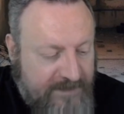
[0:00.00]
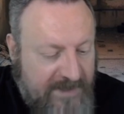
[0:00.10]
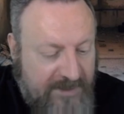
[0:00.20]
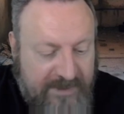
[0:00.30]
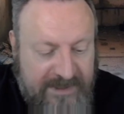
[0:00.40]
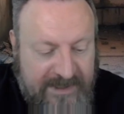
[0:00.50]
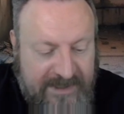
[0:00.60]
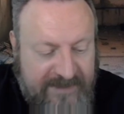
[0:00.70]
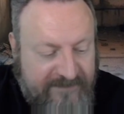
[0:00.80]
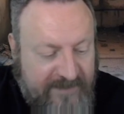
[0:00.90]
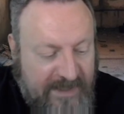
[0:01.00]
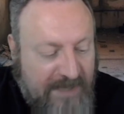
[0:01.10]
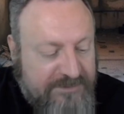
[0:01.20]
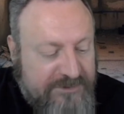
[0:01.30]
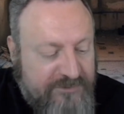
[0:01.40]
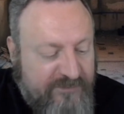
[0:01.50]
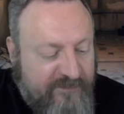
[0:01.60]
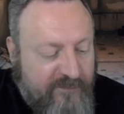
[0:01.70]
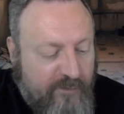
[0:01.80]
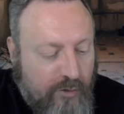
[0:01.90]
You can have up to
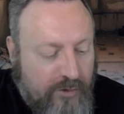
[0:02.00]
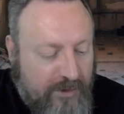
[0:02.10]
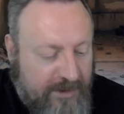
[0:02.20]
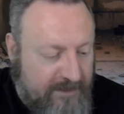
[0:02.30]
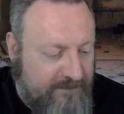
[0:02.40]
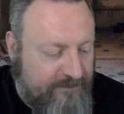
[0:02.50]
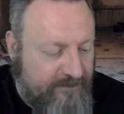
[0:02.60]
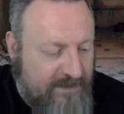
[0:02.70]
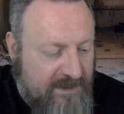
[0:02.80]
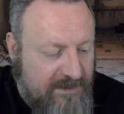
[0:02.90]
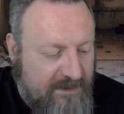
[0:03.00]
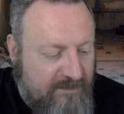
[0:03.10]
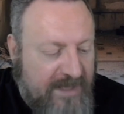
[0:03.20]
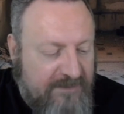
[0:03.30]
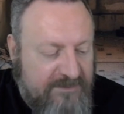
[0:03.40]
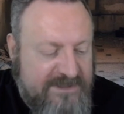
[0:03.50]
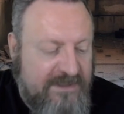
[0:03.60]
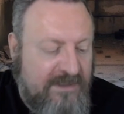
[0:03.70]
4 mounts,